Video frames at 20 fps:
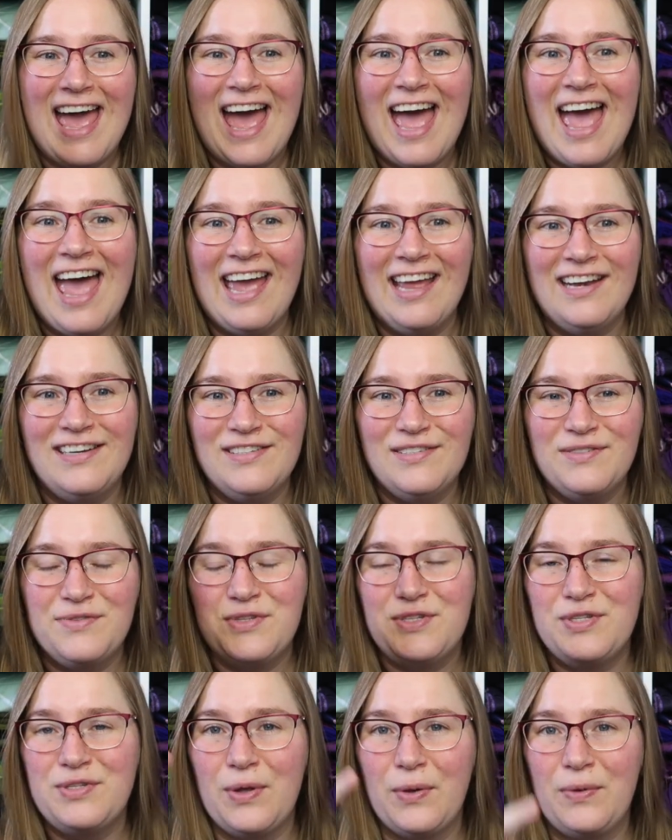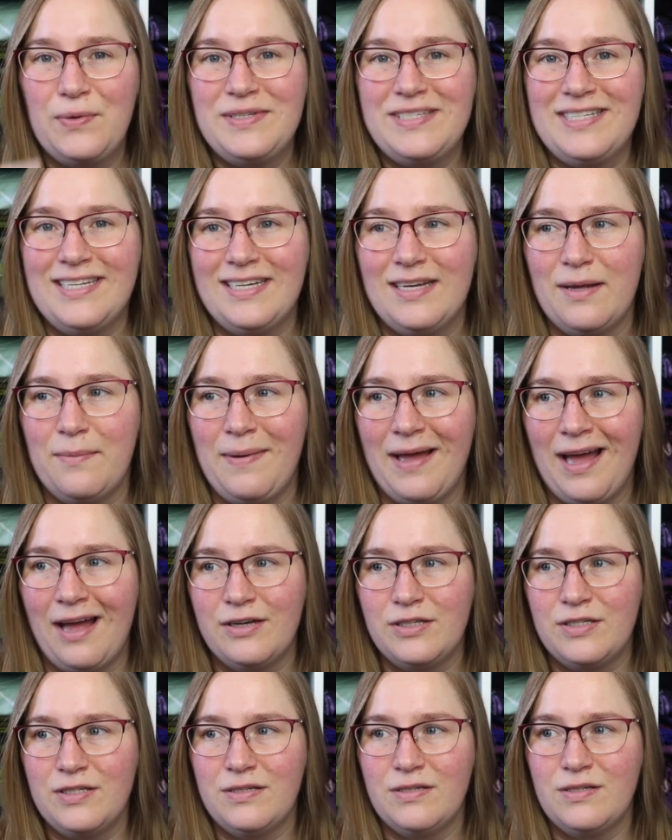And so did
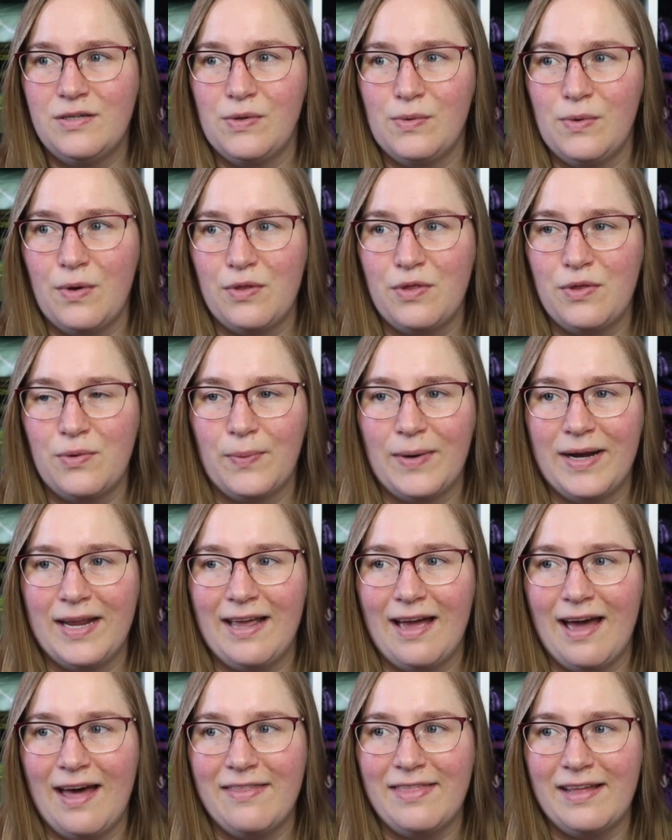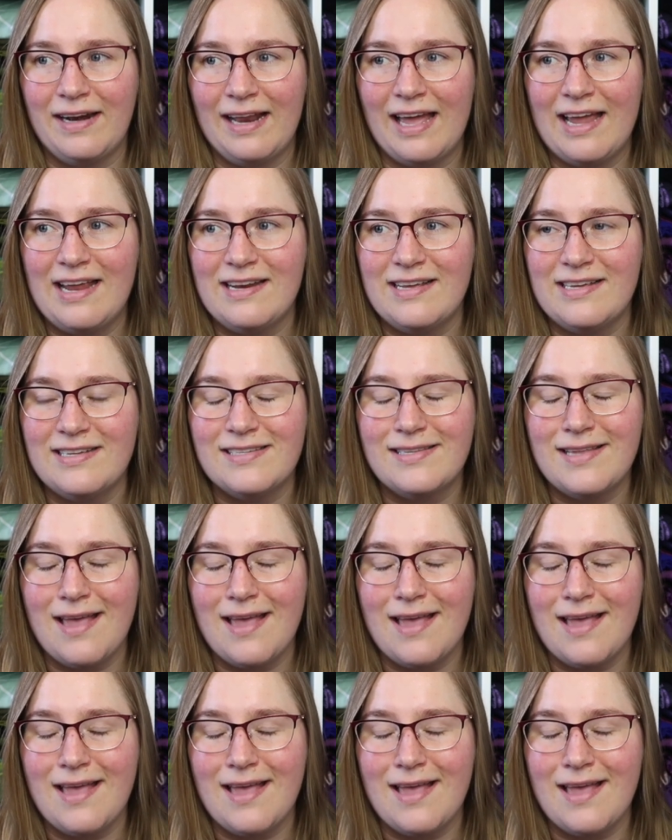about 2 or 3 other ladies,